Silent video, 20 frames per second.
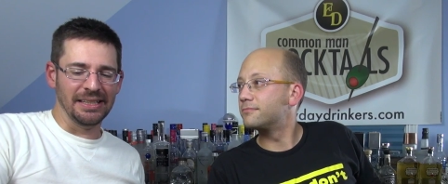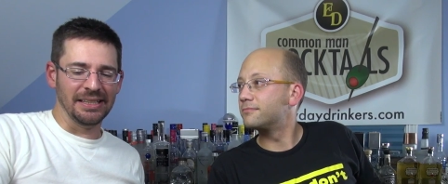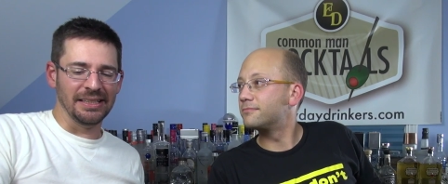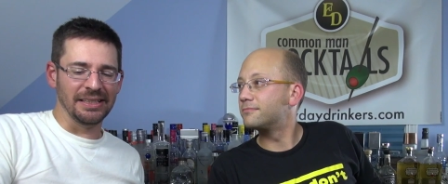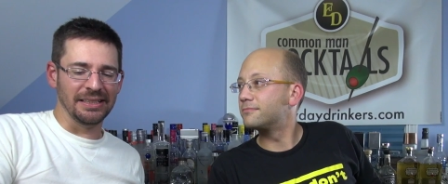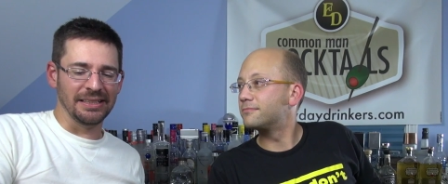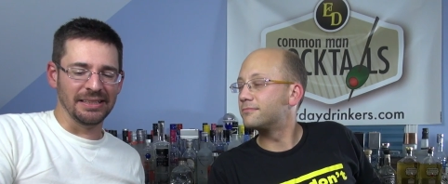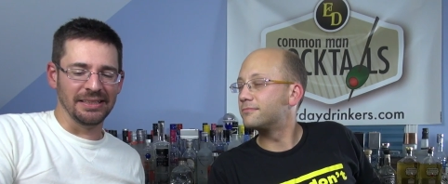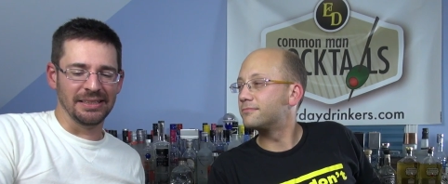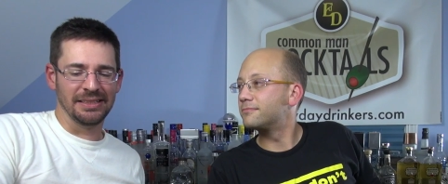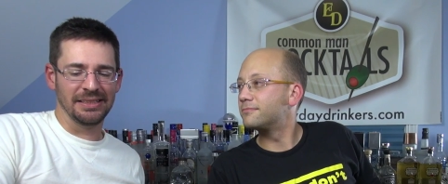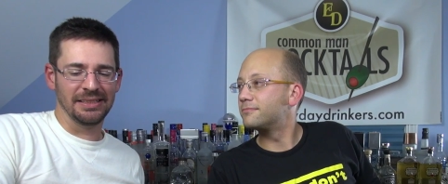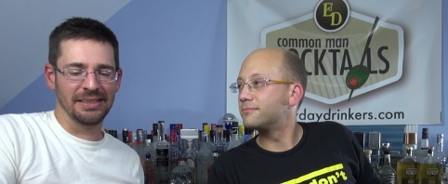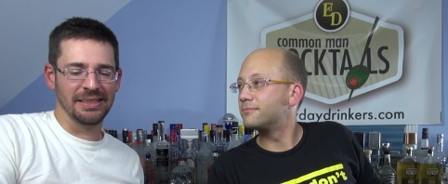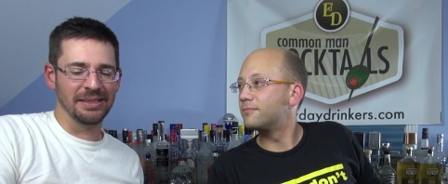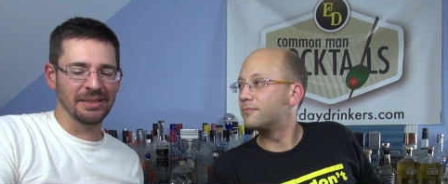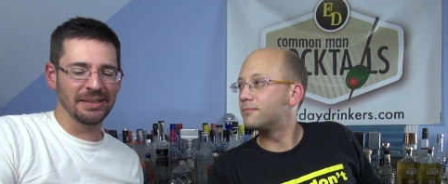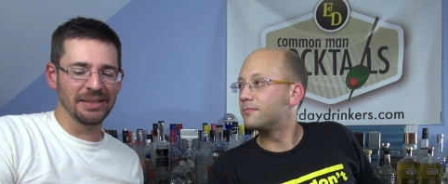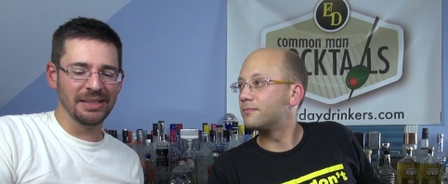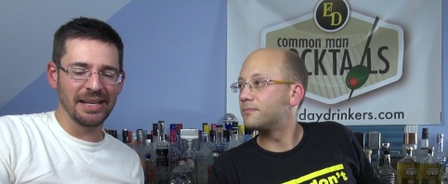
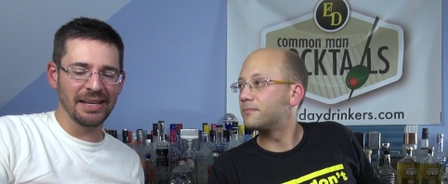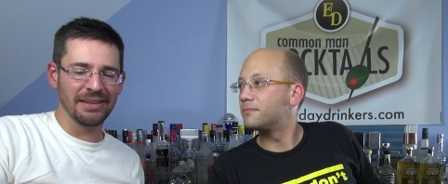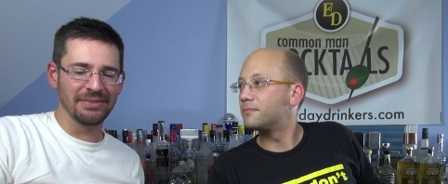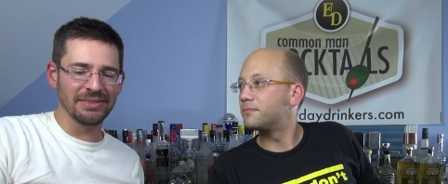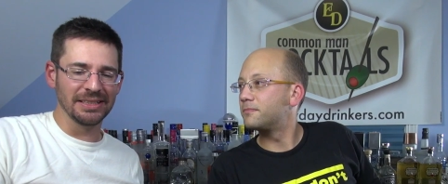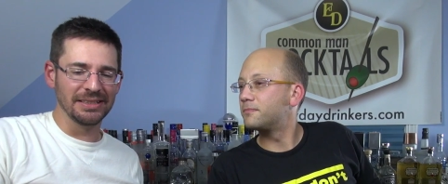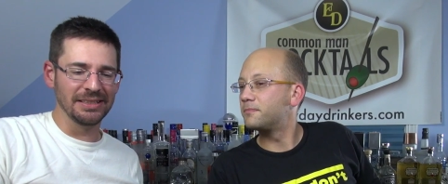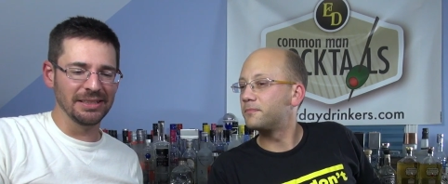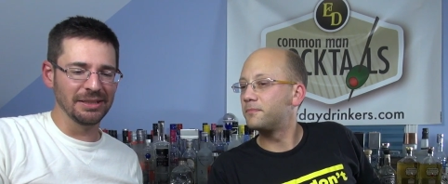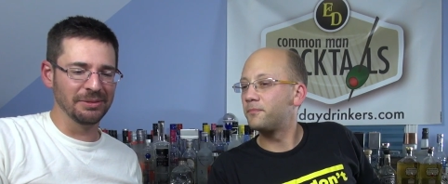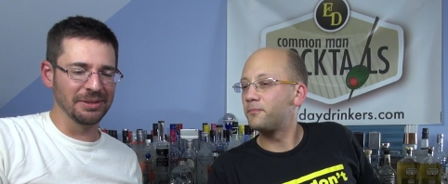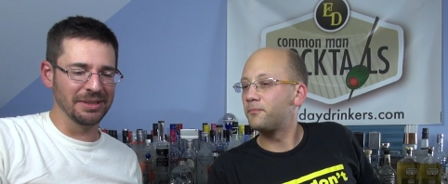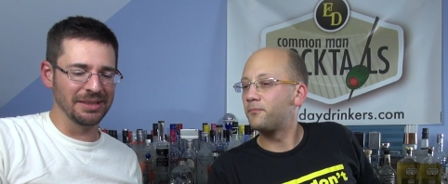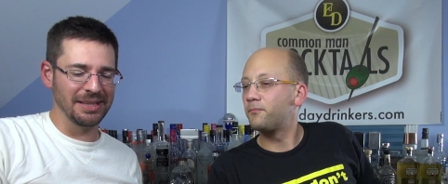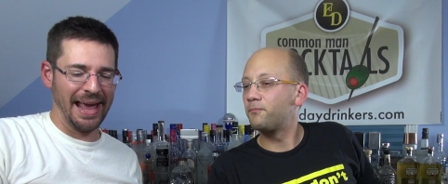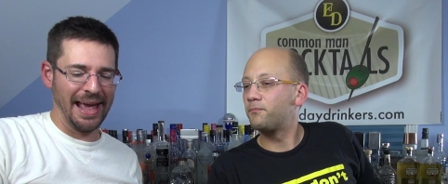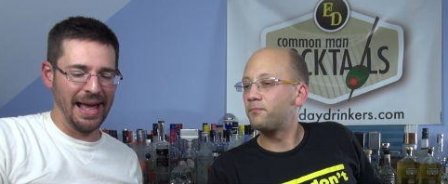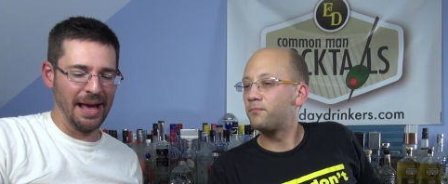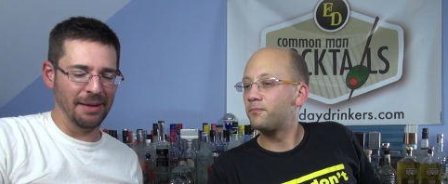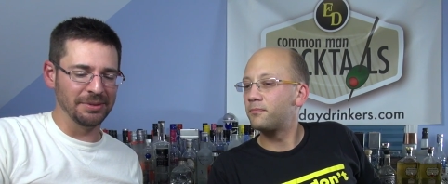Speaker 1: I'm gonna have to deal
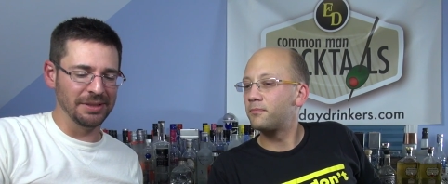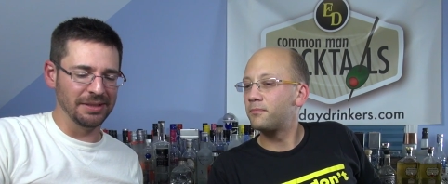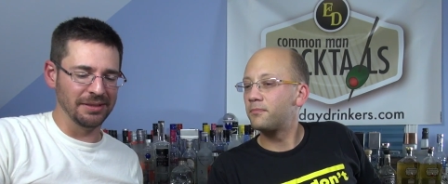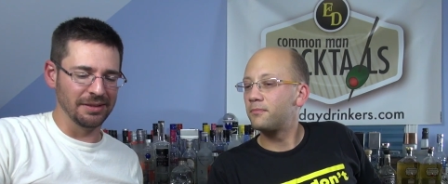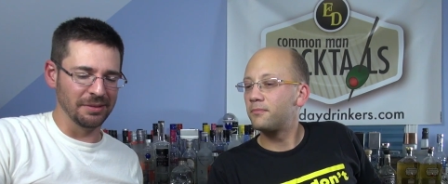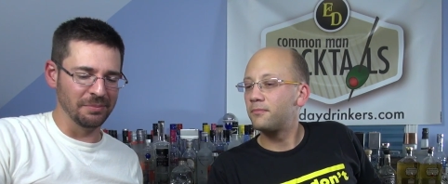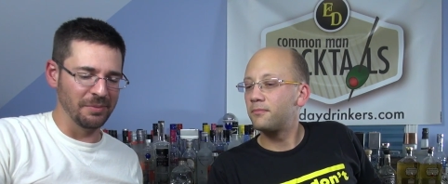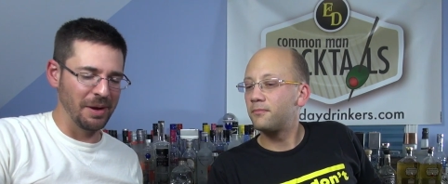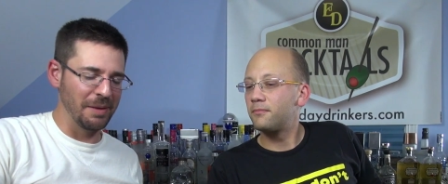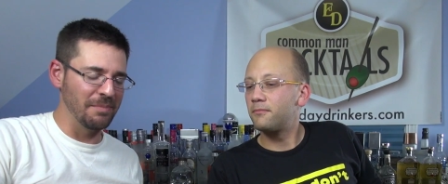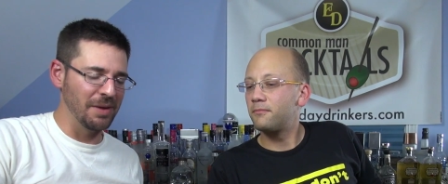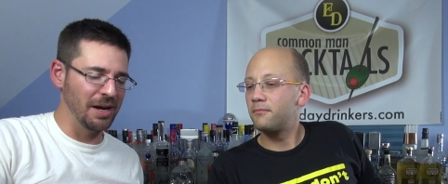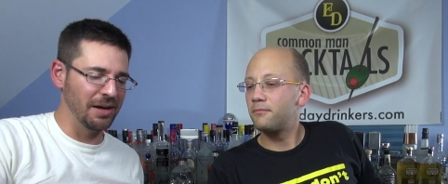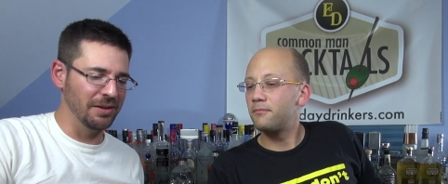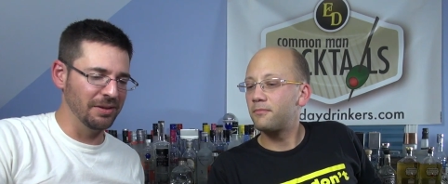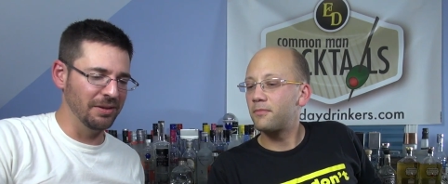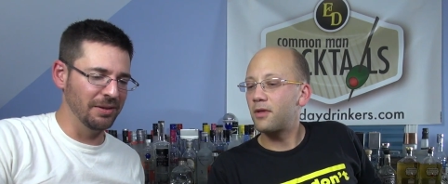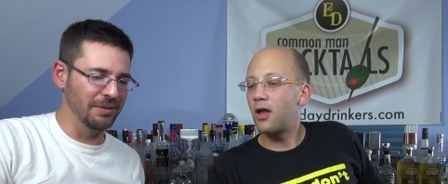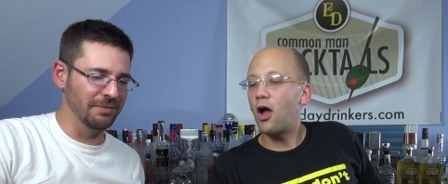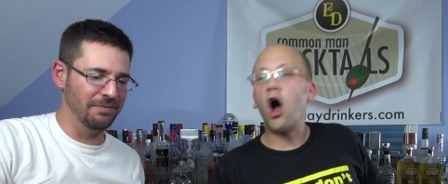with absinthe in my
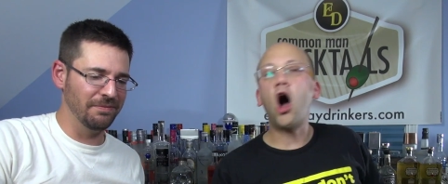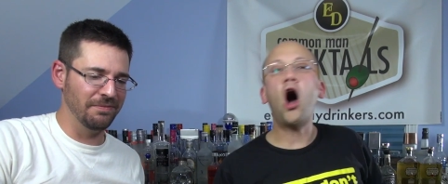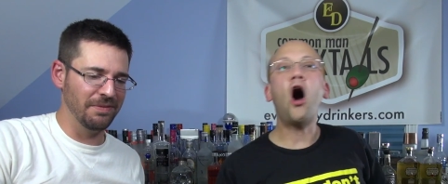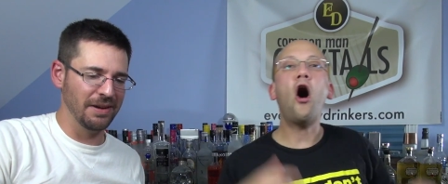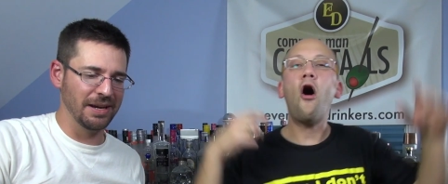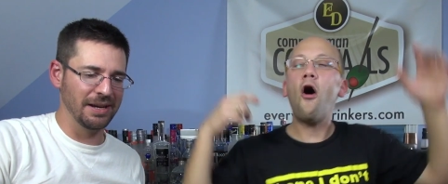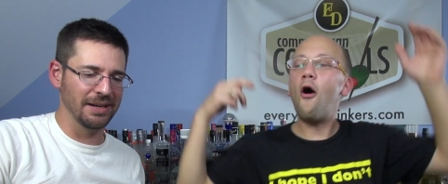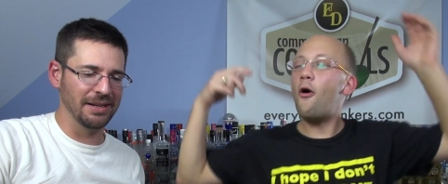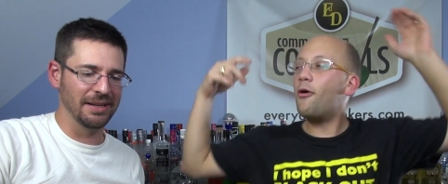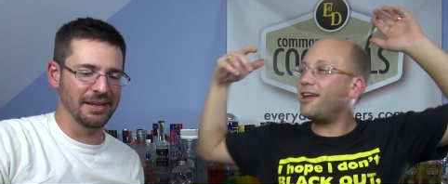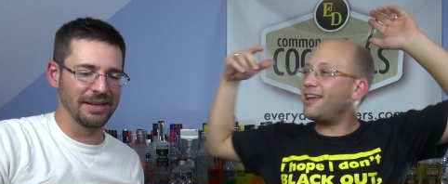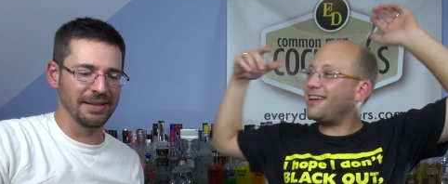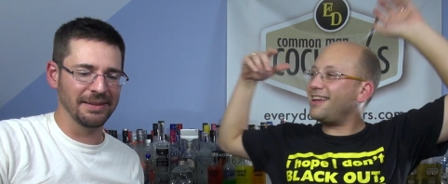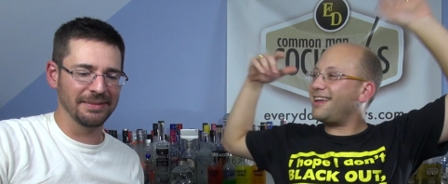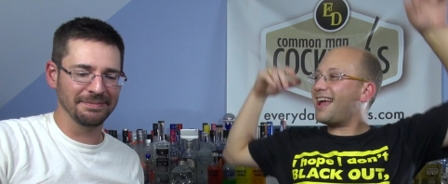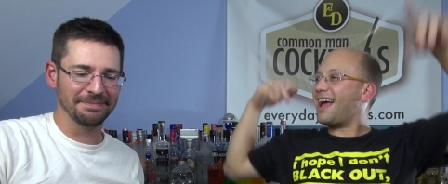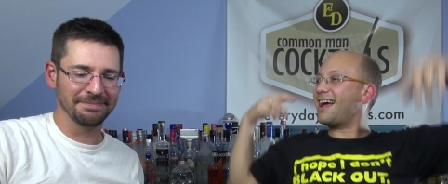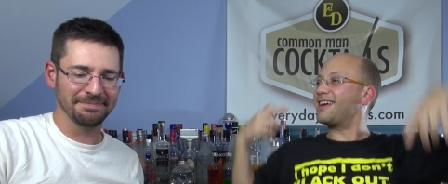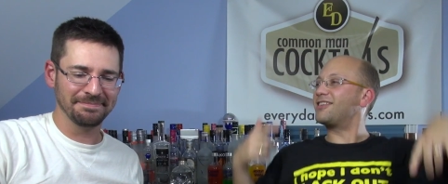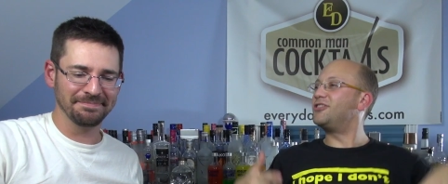mouth all.
Speaker 2: Oh
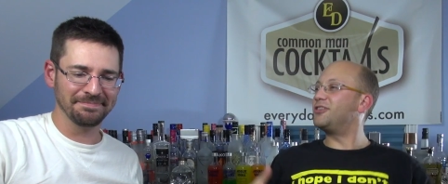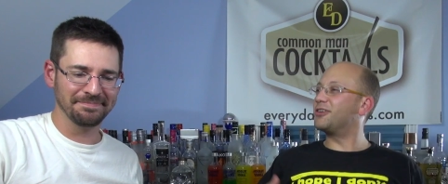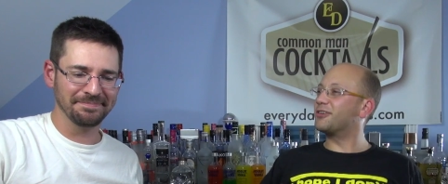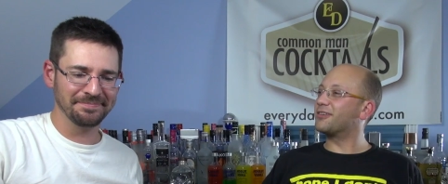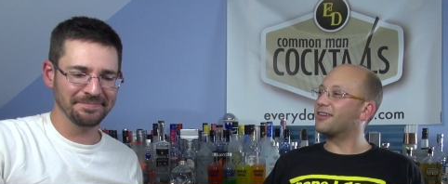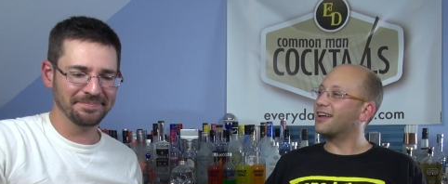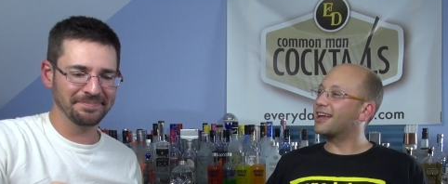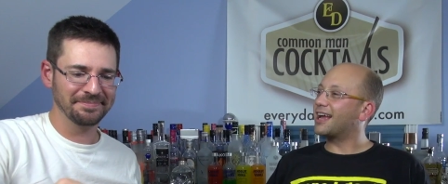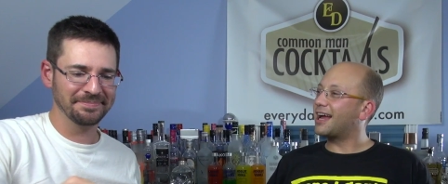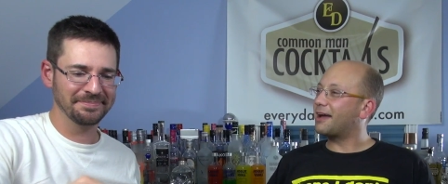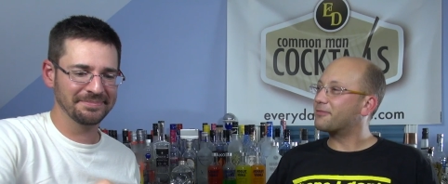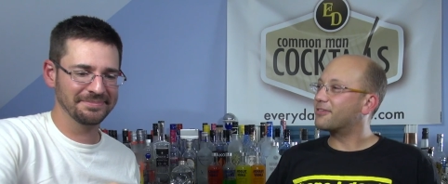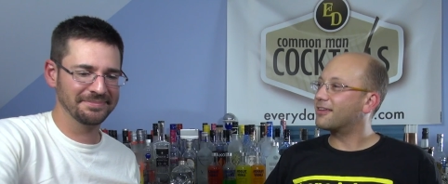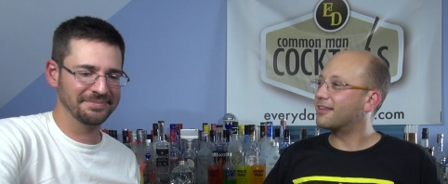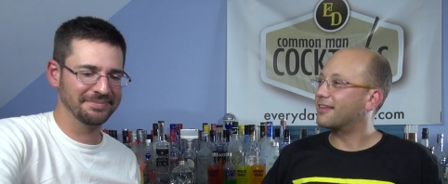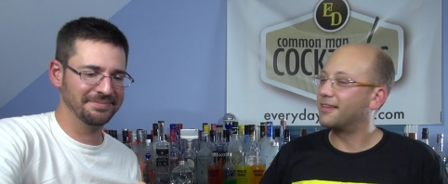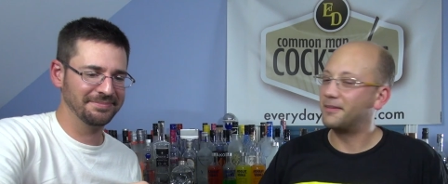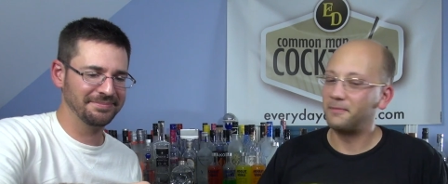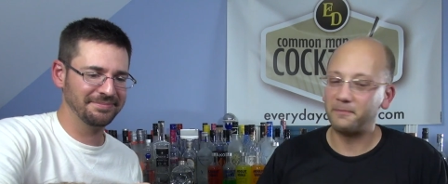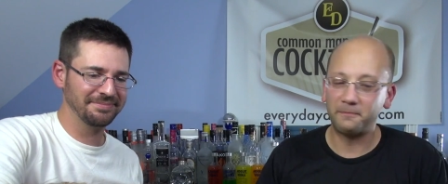yes, you don't like
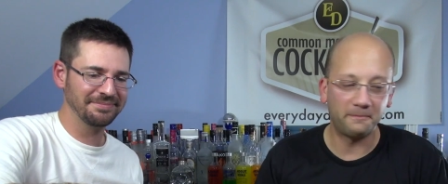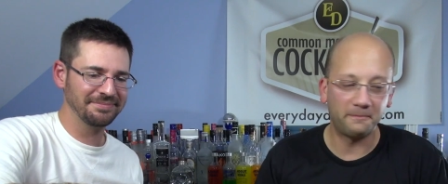absinthe.